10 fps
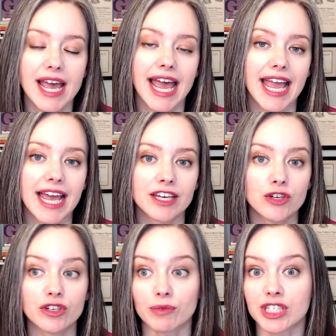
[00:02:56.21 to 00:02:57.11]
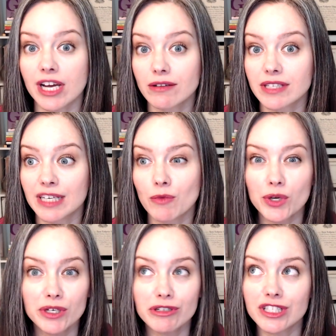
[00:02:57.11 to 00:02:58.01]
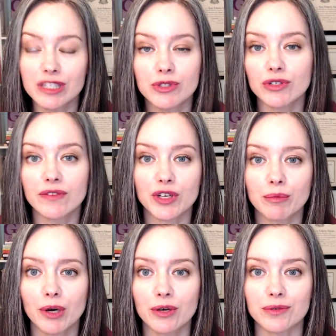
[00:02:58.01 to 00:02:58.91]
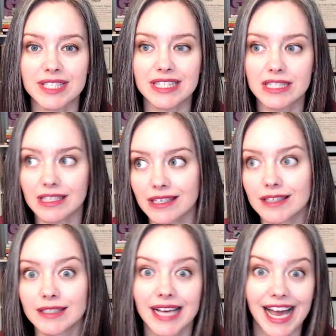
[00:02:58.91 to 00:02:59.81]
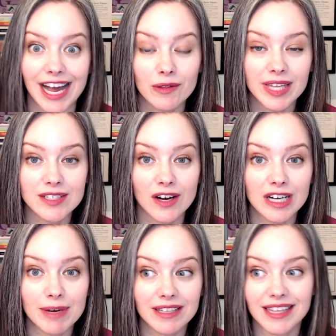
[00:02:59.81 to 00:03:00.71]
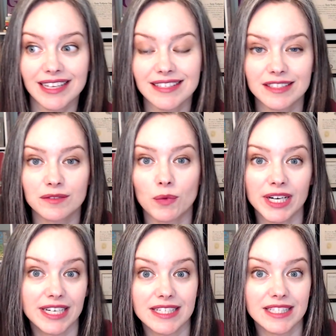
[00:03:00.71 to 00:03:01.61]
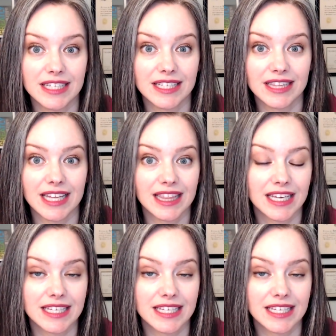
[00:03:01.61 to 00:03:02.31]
And you can reach out to them or you can just observe their posts and see how they talk about things and what it is that they think is